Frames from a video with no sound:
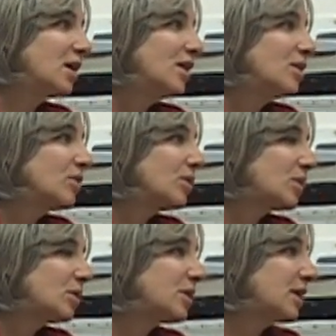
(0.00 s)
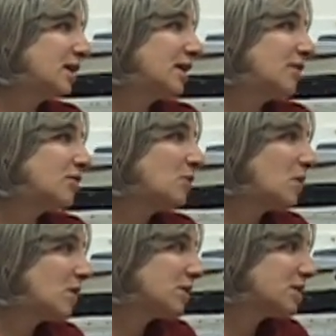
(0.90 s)
they're looking
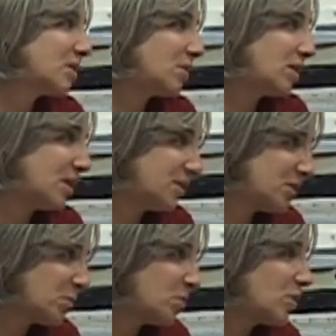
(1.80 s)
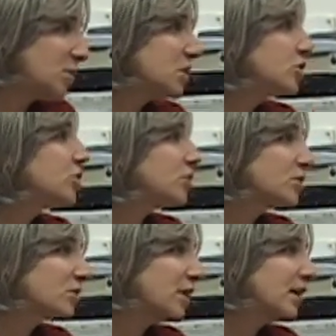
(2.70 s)
for some kind of support with
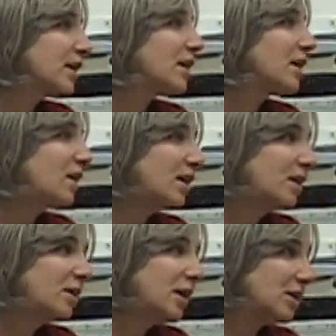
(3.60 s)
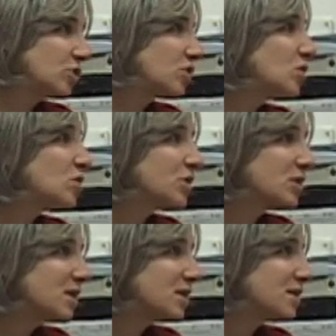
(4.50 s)
tutoring, extra
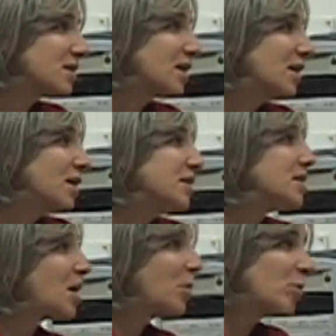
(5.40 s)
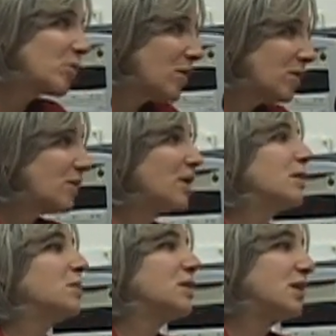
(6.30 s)
courses, summer
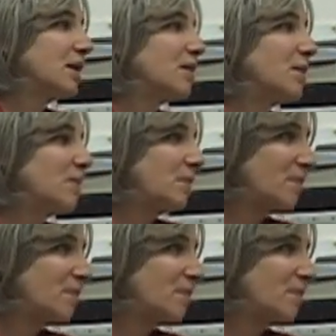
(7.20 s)
programs to get them,